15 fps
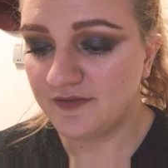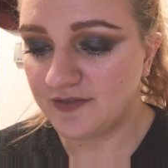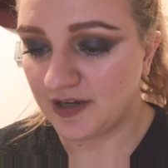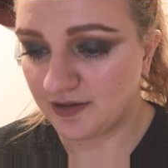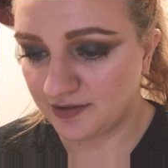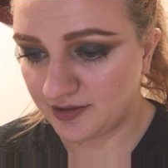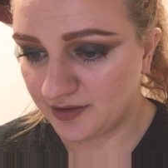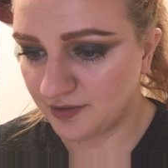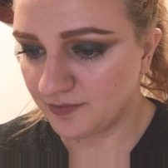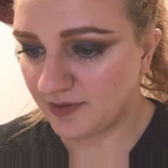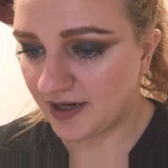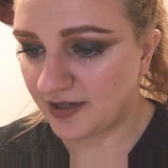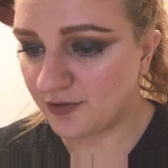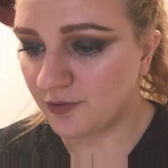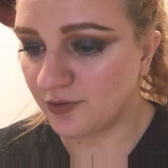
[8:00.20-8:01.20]
found in the
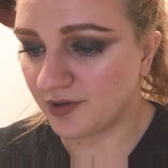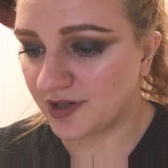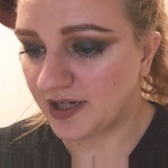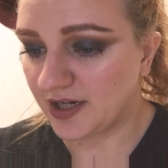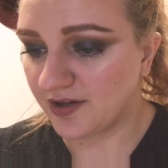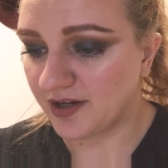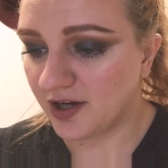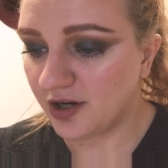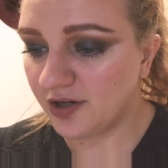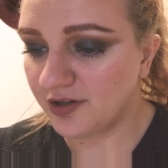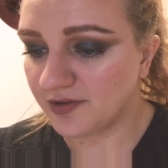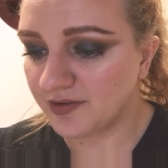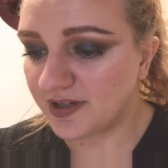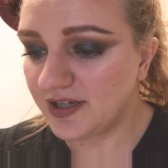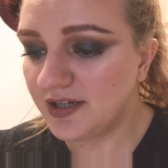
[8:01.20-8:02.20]
right coronary
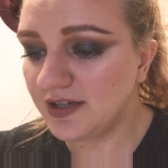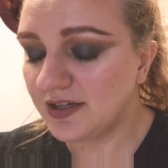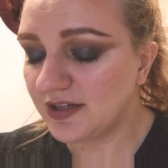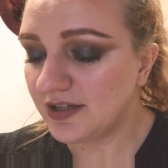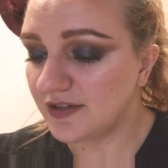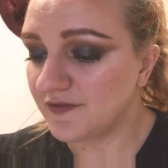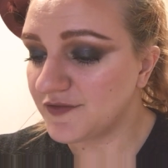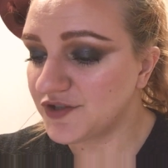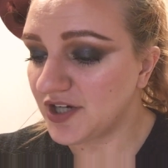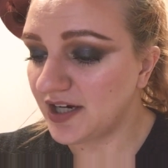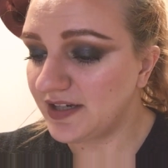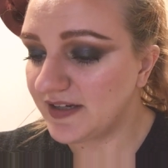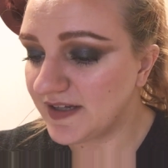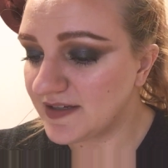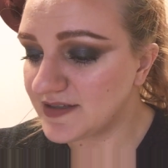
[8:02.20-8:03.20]
artery if
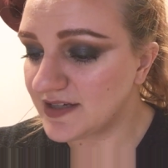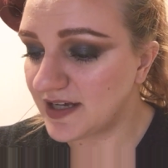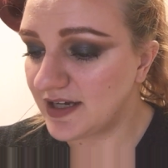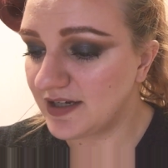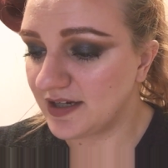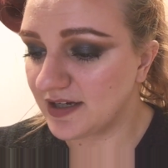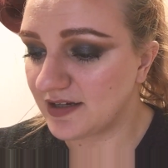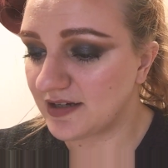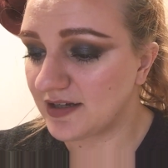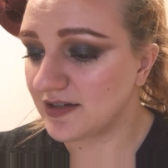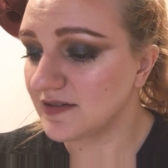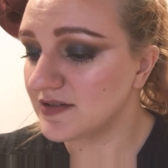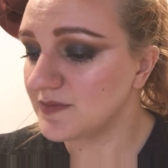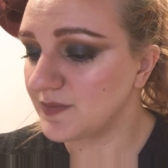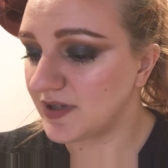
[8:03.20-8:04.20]
Chinese and
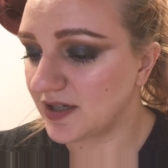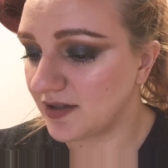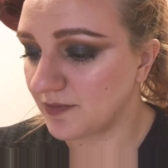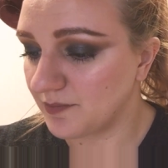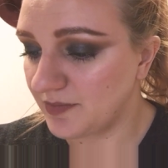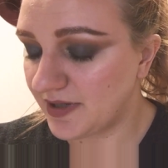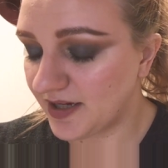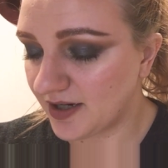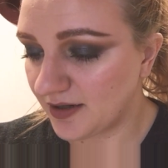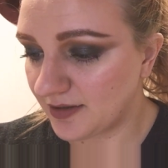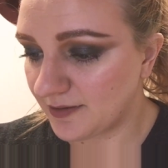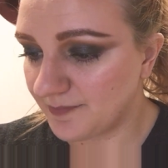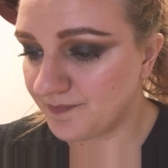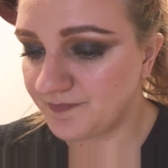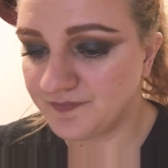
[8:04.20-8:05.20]
Indians be
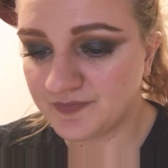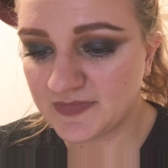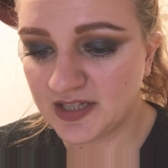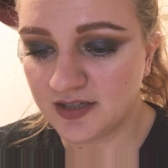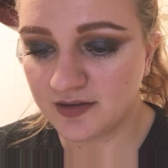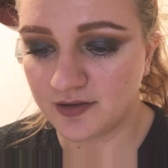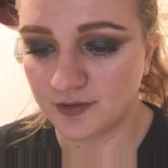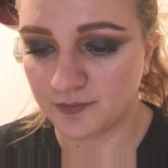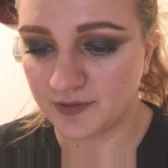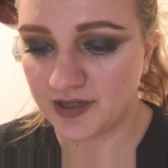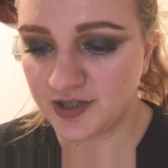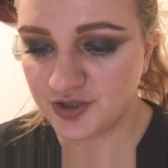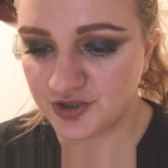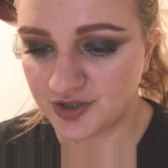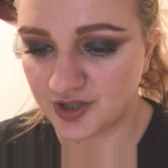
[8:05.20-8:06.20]
compared. The
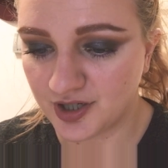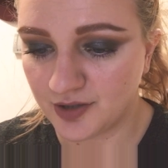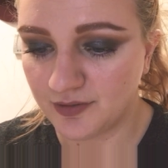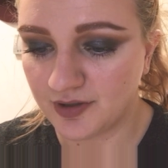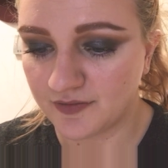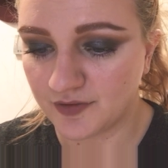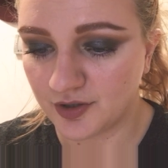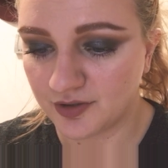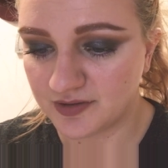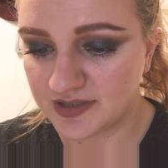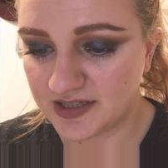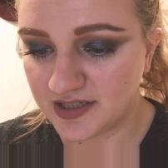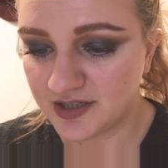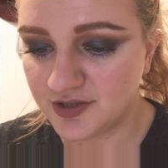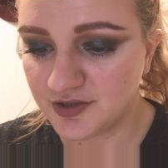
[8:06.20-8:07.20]
ratio of
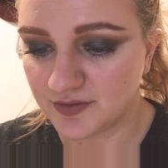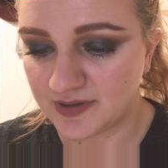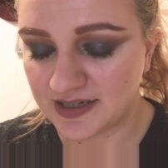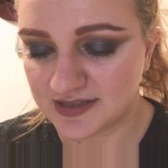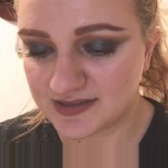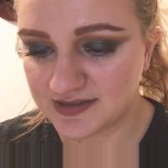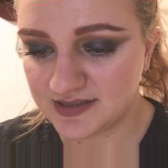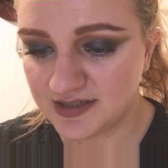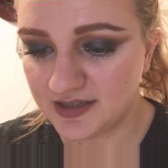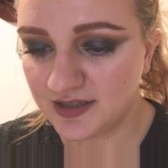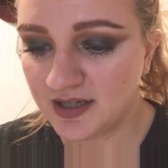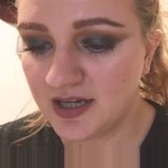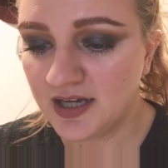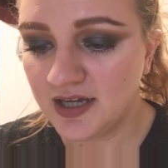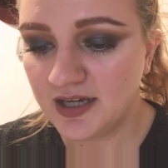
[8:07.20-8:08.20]
OD to
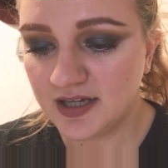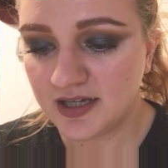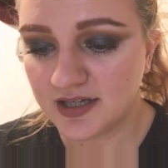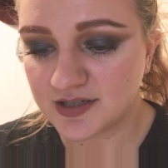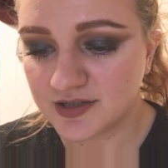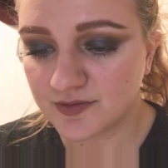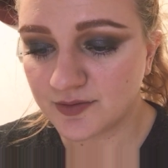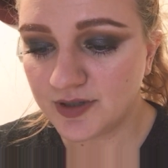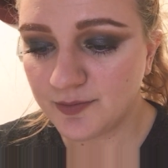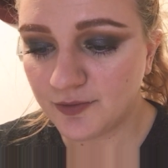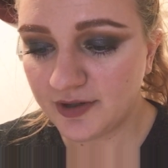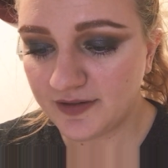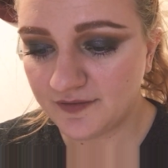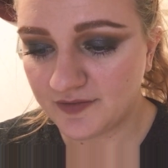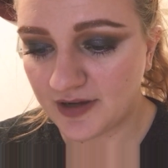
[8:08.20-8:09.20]
SE is
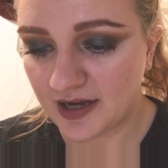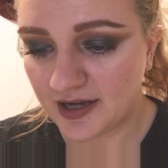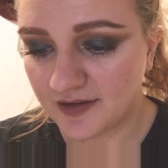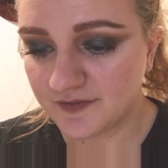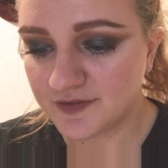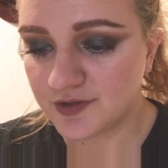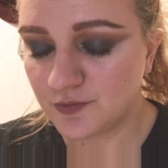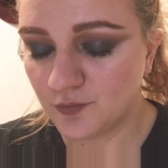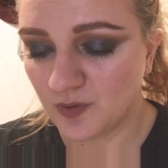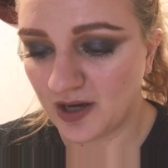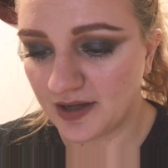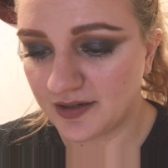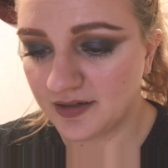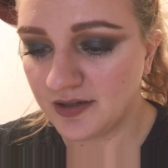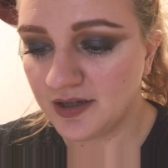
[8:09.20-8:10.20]
3.5 to
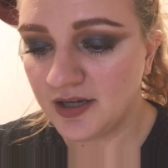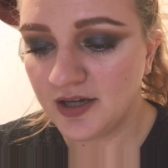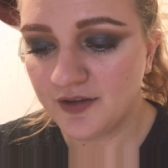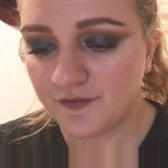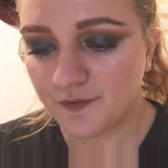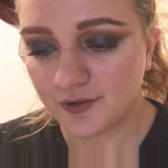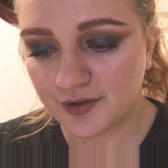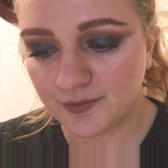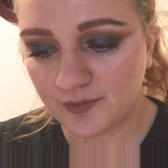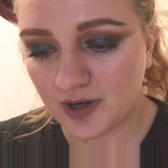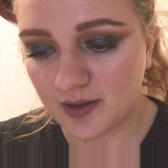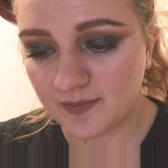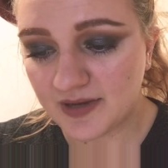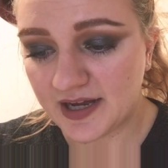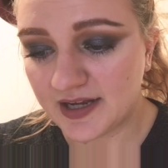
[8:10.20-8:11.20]
1 for
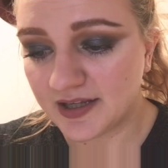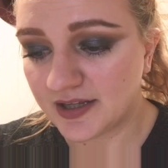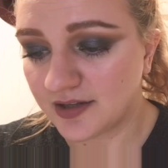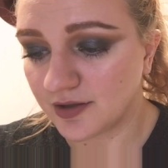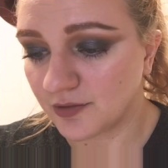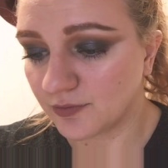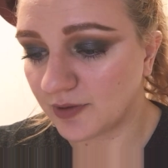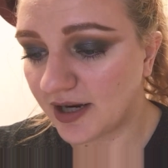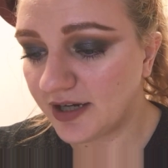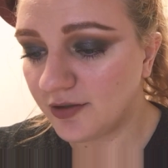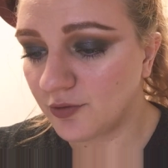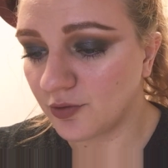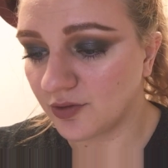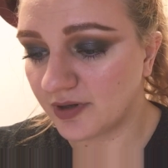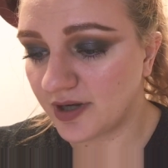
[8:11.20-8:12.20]
thrombi in the
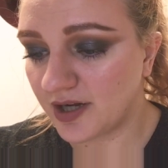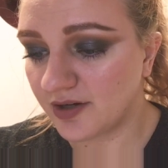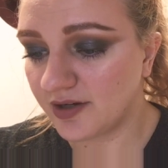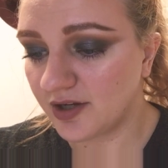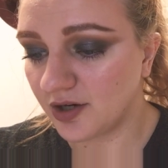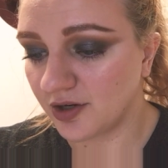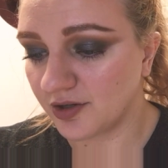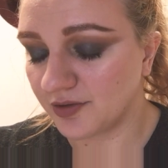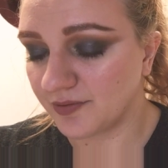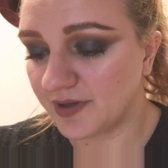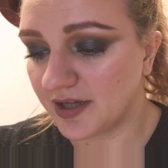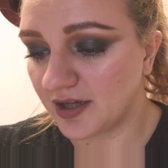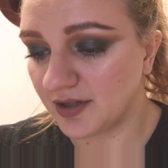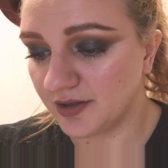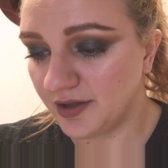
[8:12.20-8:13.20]
right coronary
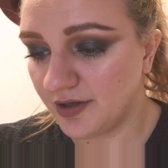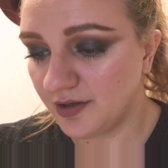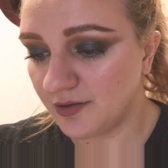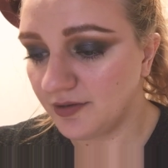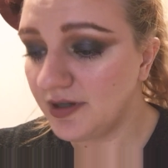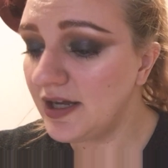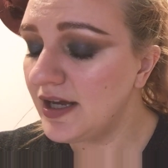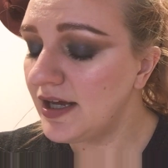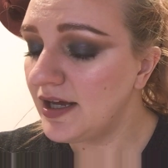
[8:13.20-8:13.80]
artery alone